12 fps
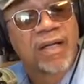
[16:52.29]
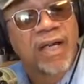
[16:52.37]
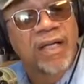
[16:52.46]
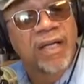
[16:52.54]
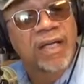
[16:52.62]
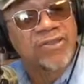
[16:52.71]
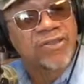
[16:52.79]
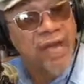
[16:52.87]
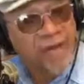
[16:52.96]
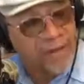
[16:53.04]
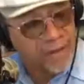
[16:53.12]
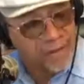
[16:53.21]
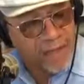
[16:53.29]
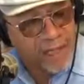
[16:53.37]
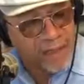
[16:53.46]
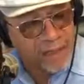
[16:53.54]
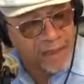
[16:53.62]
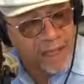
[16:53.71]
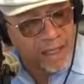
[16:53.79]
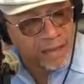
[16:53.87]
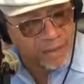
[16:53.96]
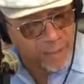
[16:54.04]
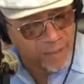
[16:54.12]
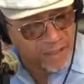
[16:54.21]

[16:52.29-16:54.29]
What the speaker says: And then Jared, you remember